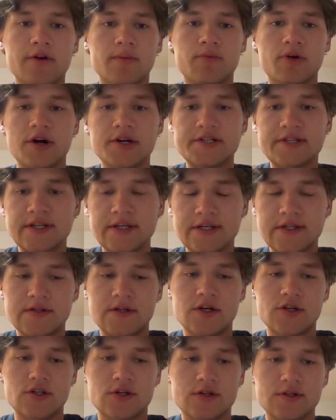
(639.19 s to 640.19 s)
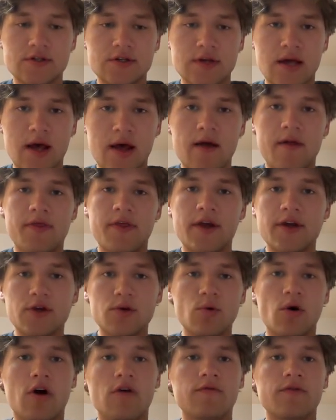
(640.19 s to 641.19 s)
your pricing decisions. Thank
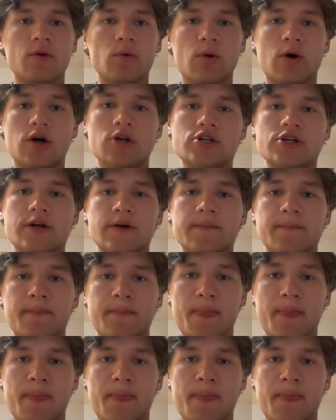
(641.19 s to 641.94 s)
you all for watching.